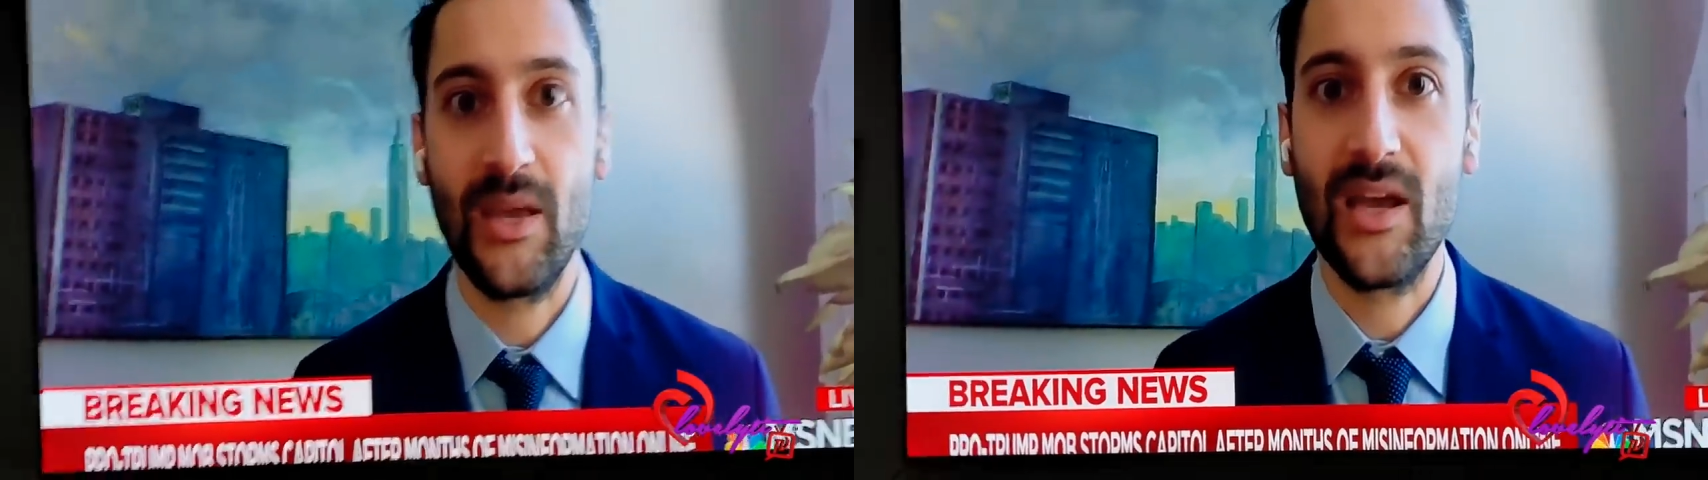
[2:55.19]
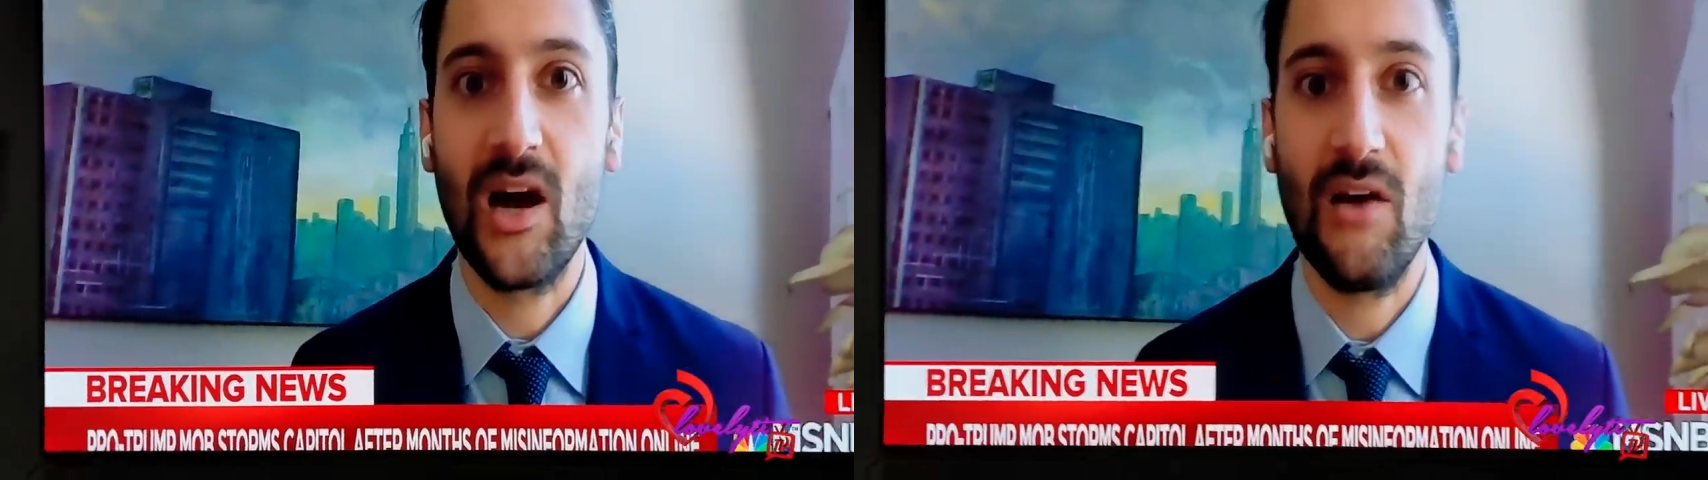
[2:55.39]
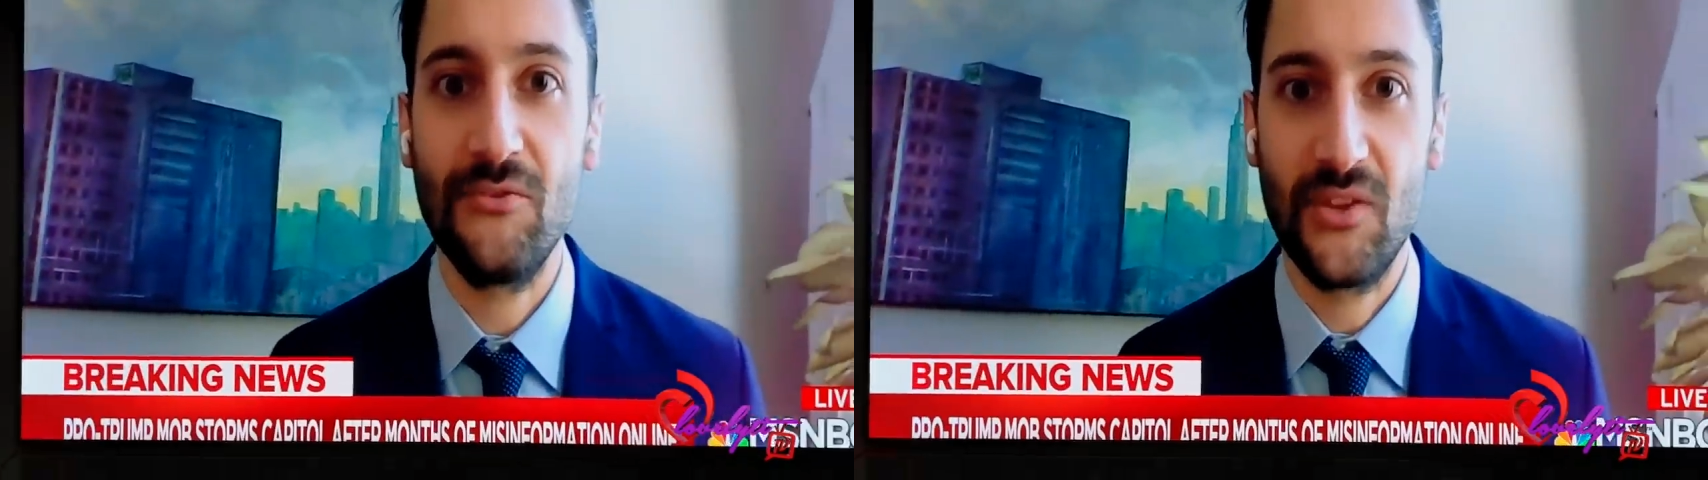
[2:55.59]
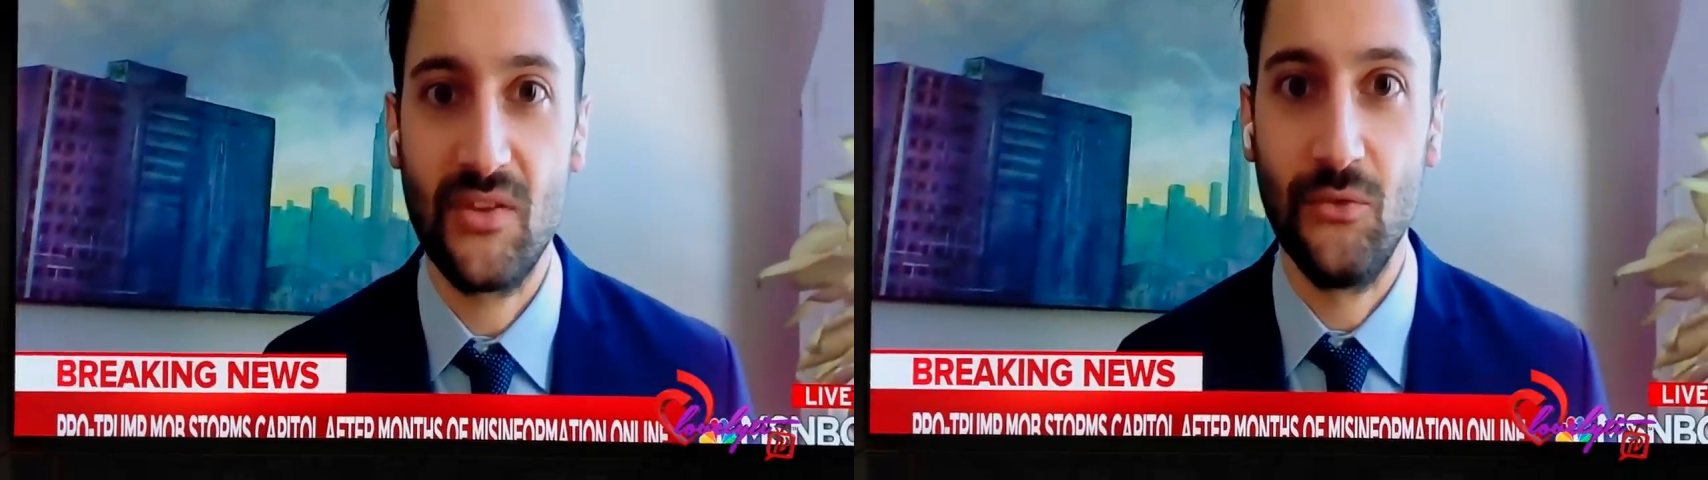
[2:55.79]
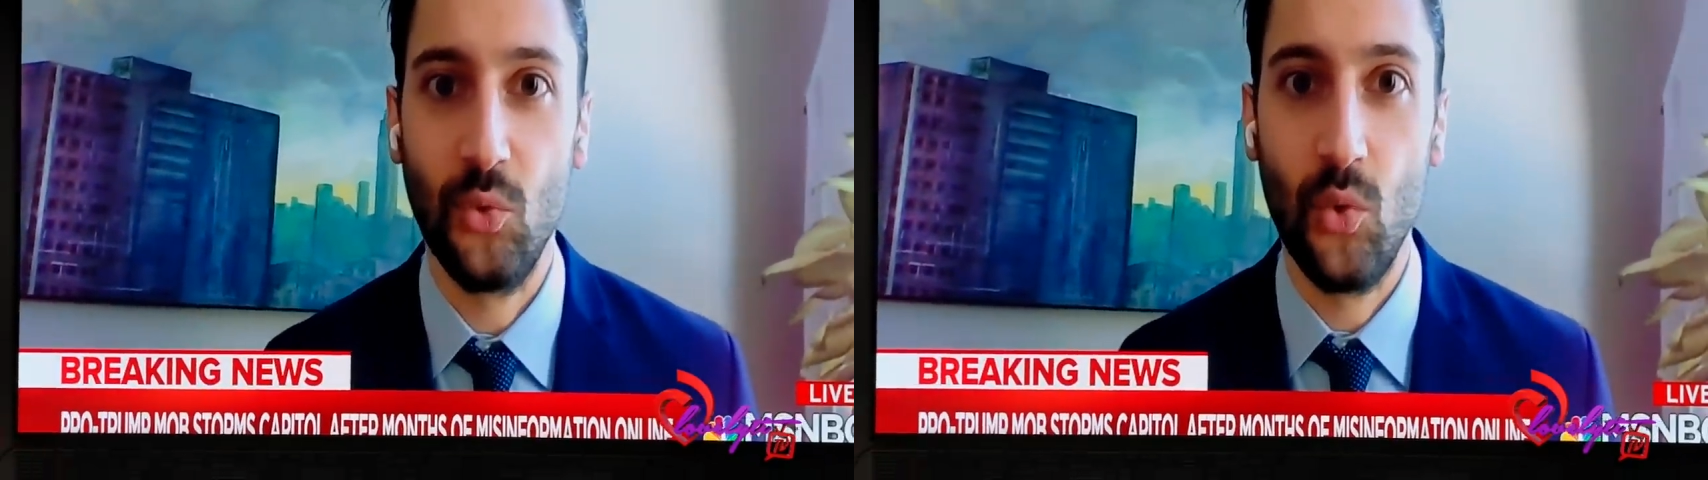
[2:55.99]
kick off the
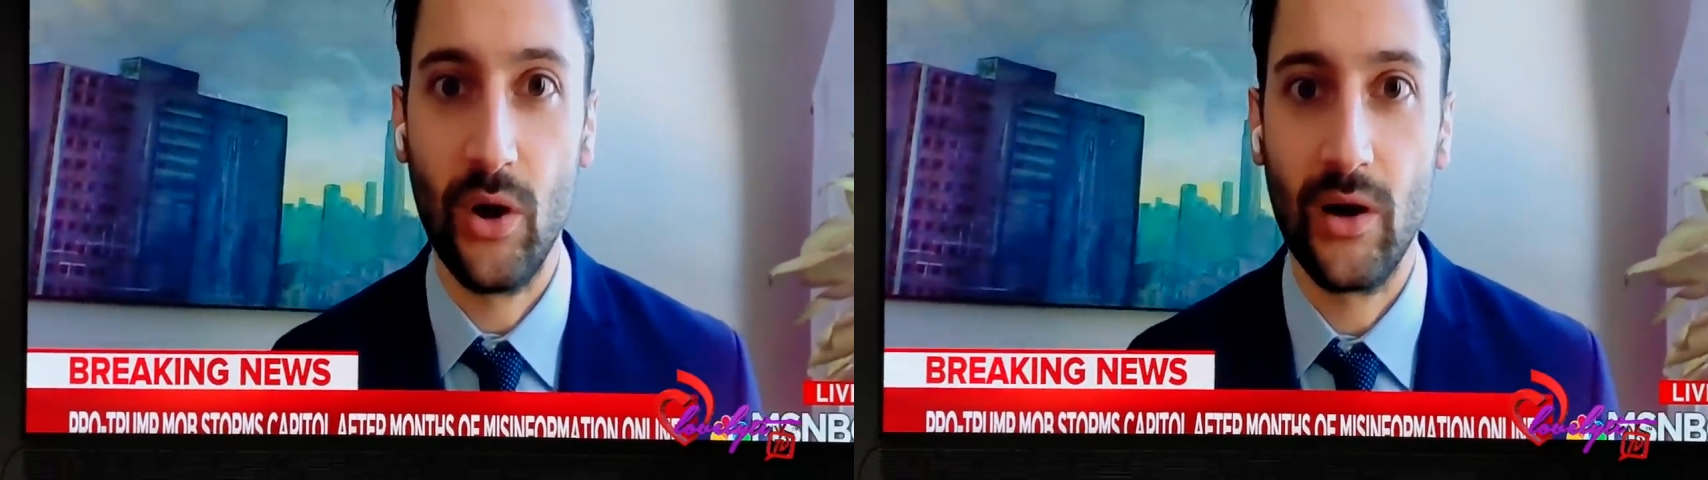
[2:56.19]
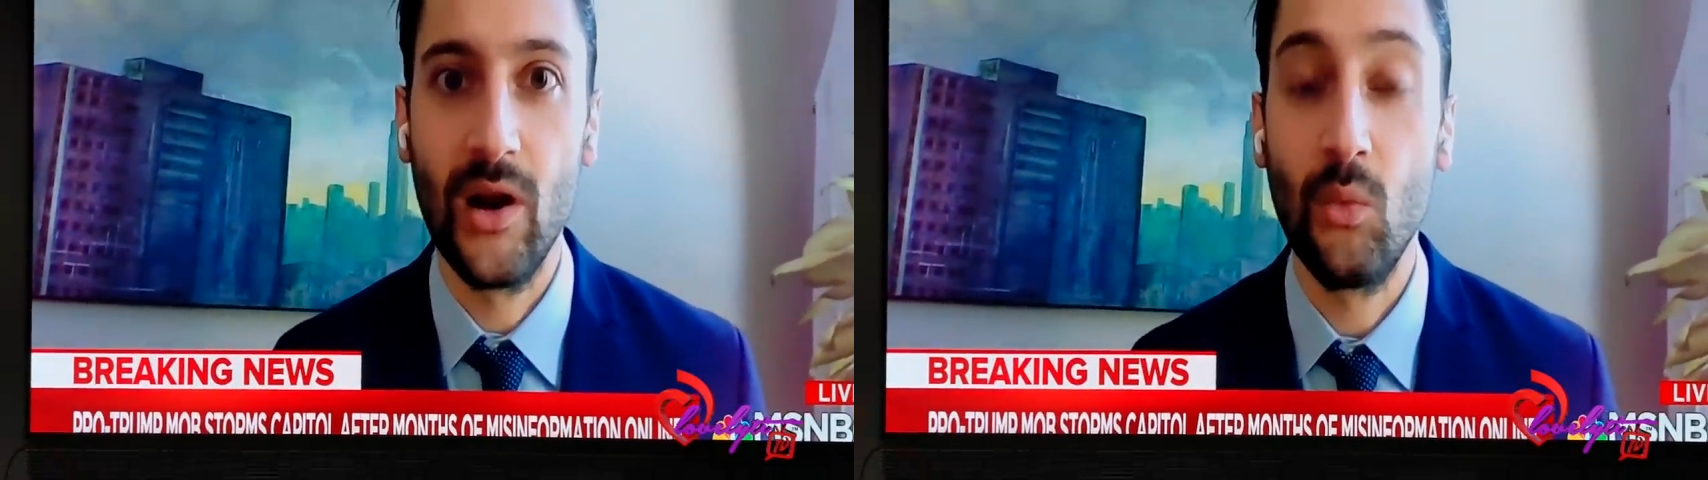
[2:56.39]
Civil War.